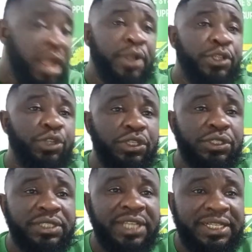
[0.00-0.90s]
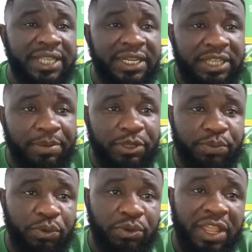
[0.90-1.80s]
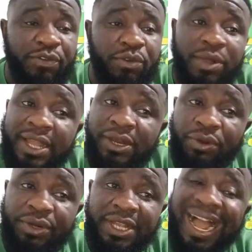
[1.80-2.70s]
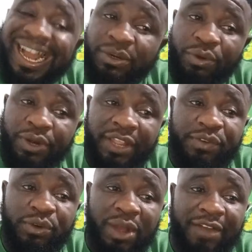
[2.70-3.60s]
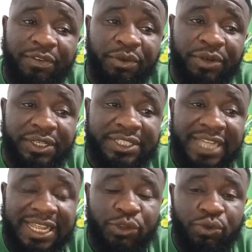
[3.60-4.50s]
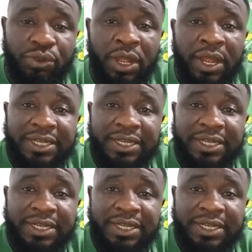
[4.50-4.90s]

Just get 10 tablespoons. If you get honey, add honey. If you don't have honey, thank you.